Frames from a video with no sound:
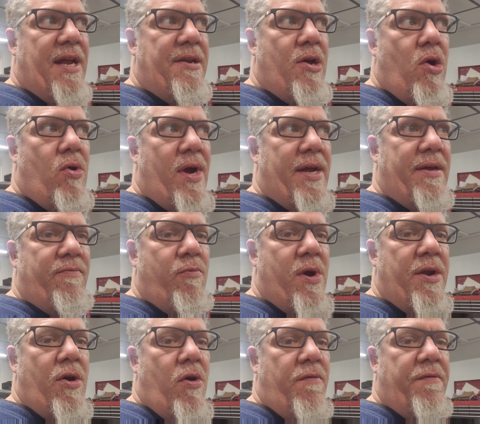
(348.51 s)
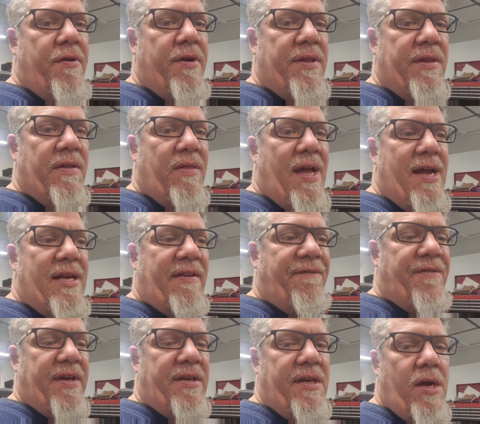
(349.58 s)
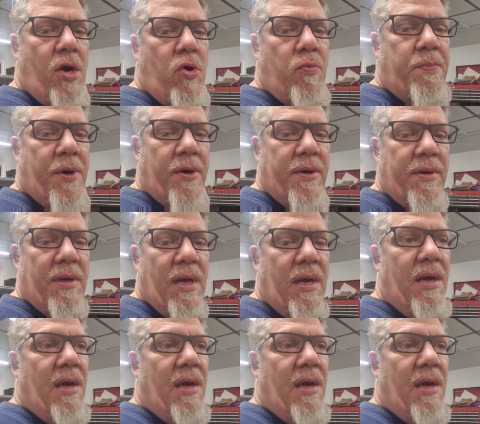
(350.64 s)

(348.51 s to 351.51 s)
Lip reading: I know I went over it in the last video, but